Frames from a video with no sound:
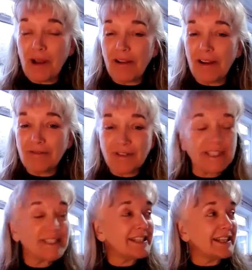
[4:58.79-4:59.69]
life
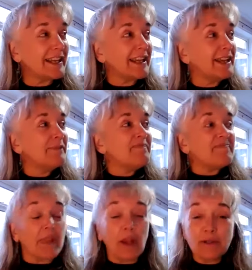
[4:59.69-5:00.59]
yesterday.
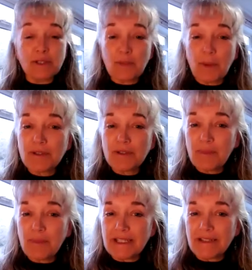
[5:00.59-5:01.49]
I was supposed to
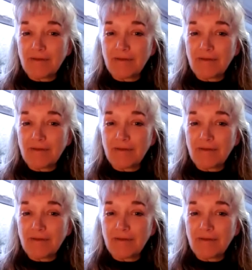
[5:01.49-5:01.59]
meet a